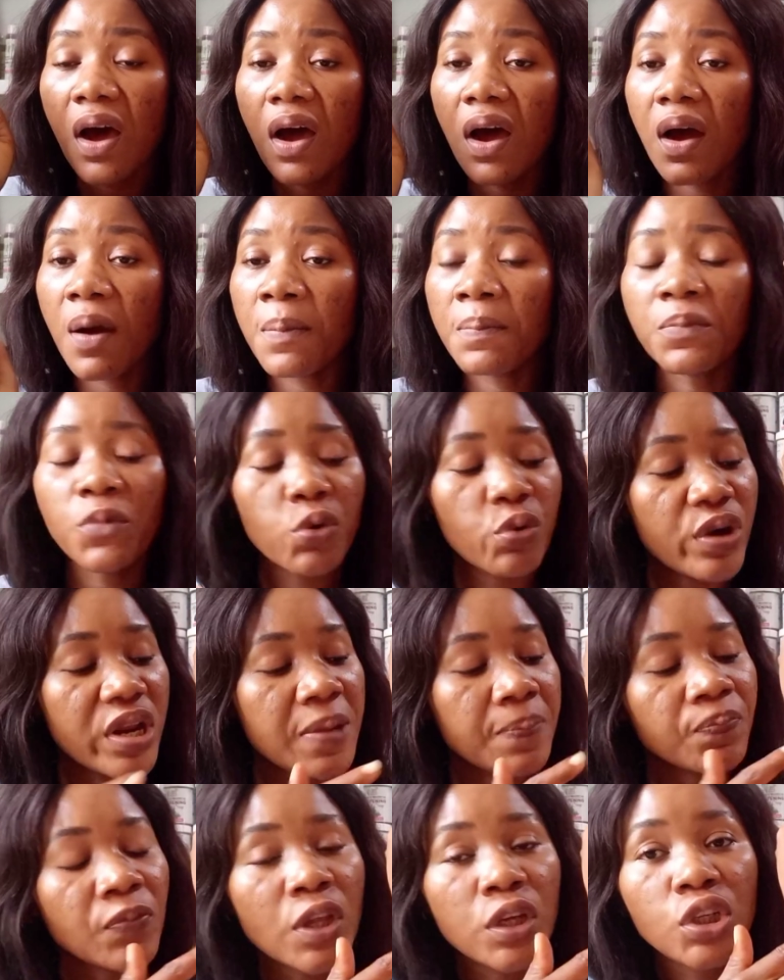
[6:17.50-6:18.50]
um
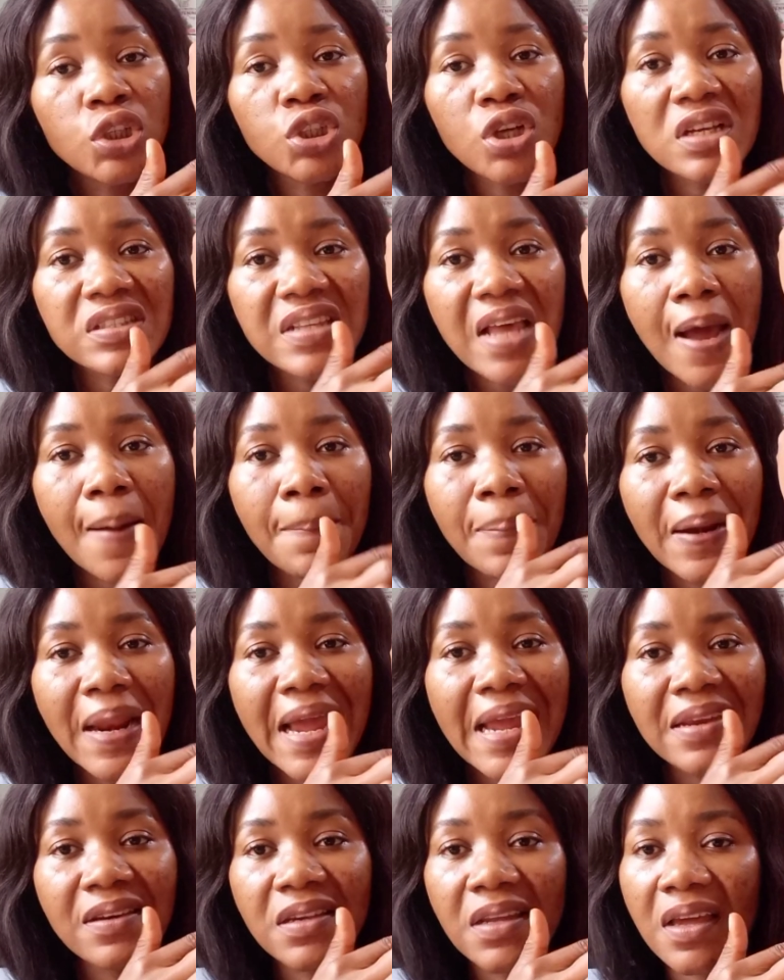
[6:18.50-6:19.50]
cream you just
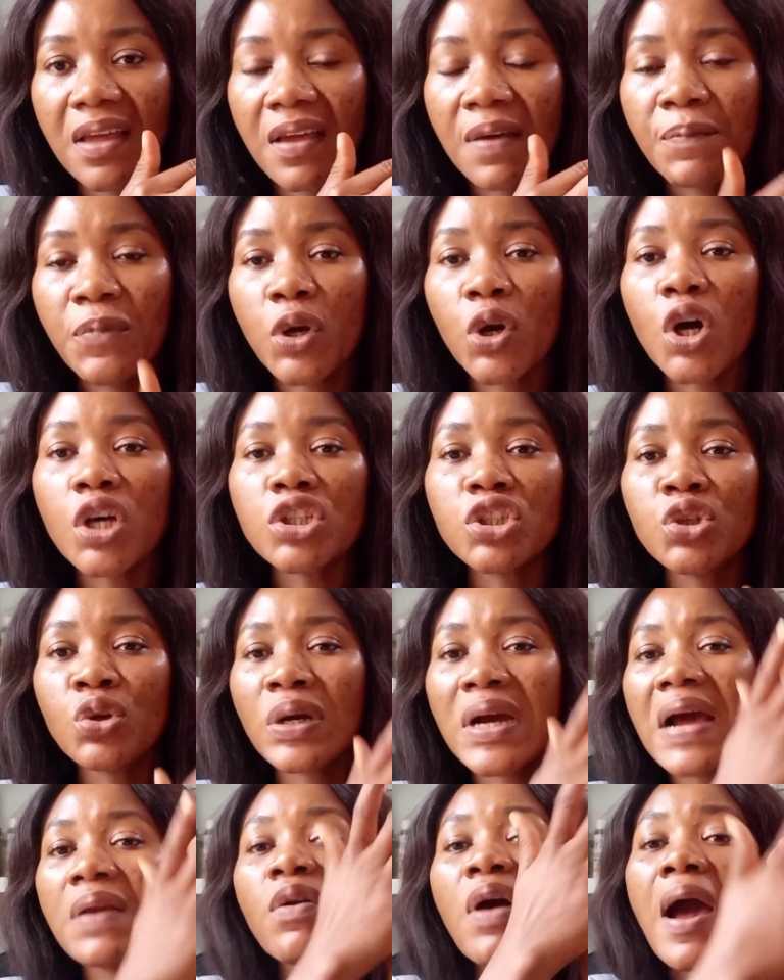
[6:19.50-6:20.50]
apply there because you
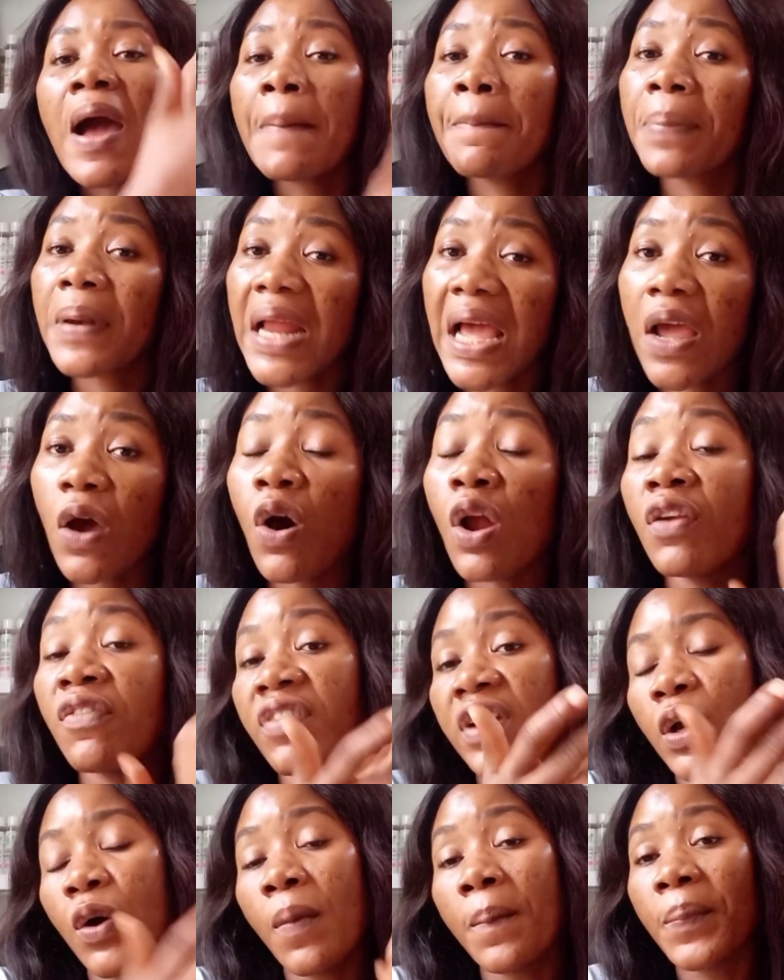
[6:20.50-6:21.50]
cannot apply all
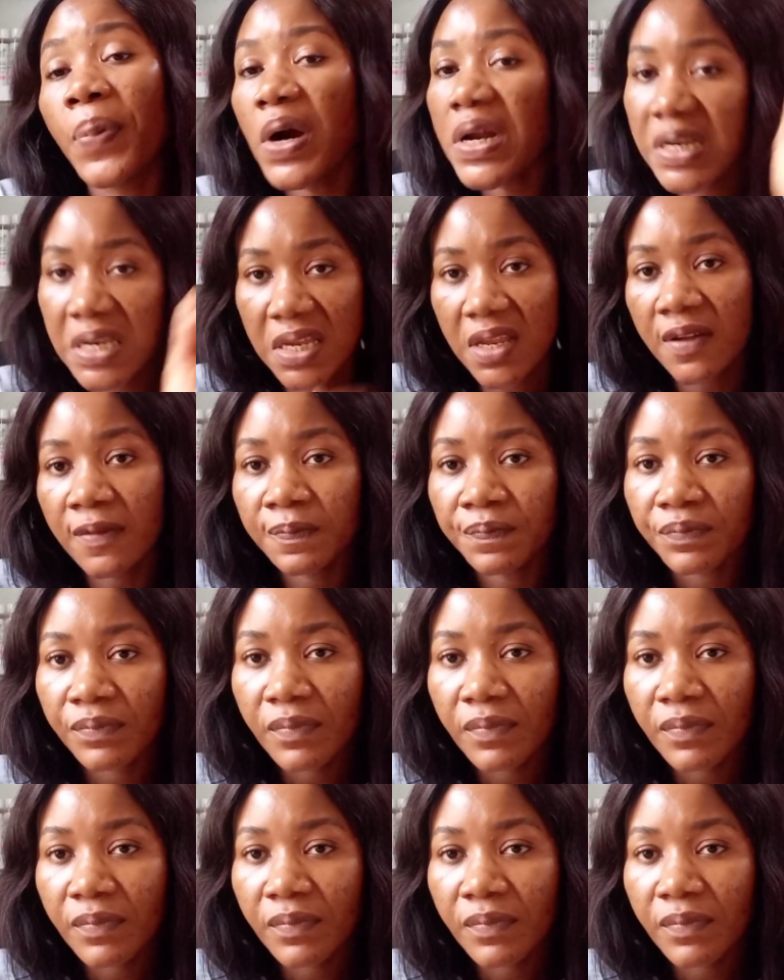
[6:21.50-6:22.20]
over your body